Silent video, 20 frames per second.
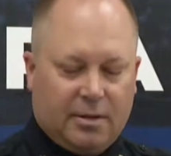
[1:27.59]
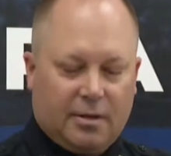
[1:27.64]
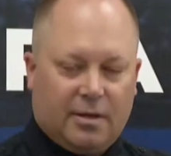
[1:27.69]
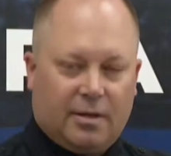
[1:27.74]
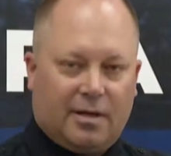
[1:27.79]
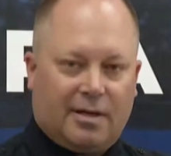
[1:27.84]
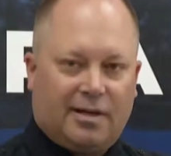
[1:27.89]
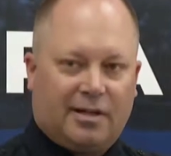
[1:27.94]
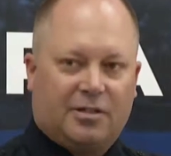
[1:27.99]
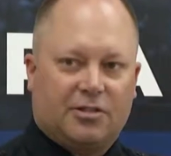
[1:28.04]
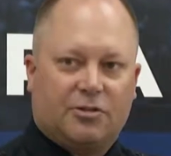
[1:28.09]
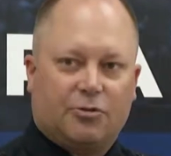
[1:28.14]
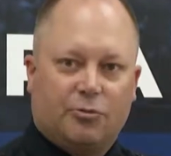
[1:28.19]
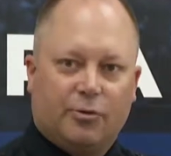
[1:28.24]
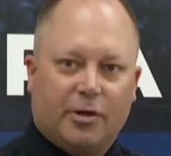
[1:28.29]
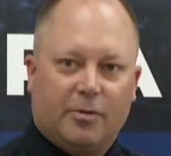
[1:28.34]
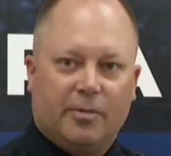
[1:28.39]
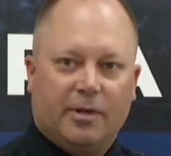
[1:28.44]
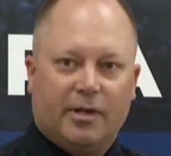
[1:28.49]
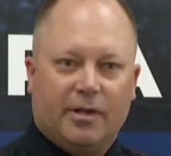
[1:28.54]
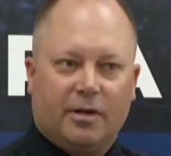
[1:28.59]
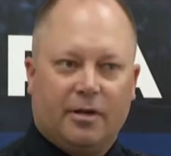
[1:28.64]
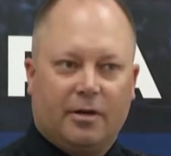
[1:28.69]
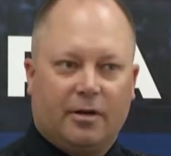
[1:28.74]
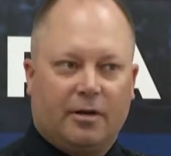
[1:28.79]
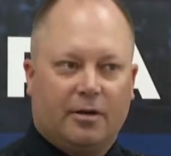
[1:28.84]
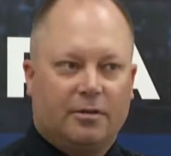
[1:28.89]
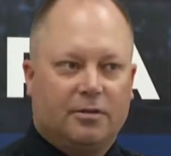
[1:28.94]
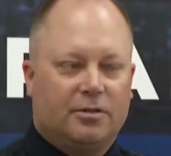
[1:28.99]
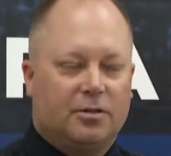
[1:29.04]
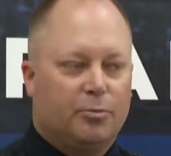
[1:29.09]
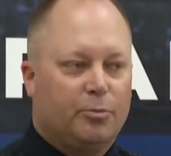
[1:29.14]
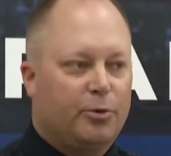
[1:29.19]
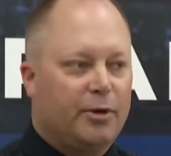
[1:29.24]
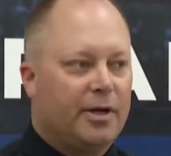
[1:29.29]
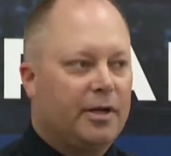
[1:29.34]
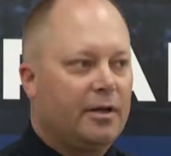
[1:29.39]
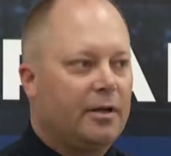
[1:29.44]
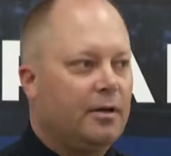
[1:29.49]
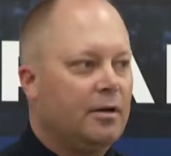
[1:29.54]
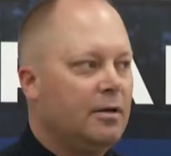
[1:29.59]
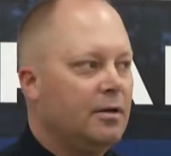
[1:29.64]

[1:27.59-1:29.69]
and extremely hard to bring